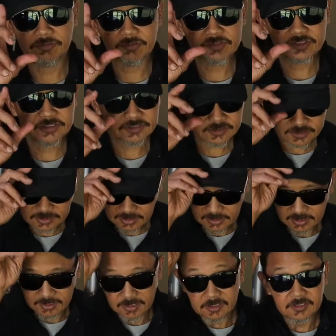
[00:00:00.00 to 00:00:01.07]
first,
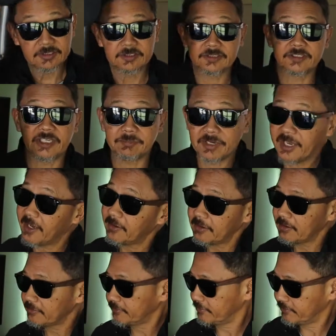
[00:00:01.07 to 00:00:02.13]
take my hat
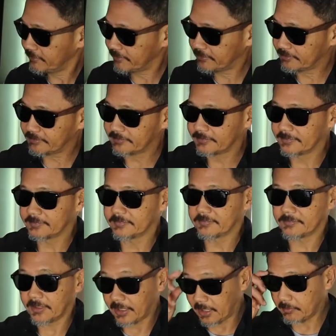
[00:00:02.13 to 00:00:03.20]
off
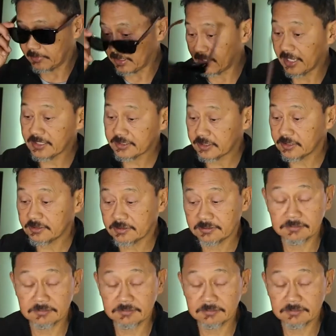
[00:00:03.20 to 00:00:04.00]
and my glasses,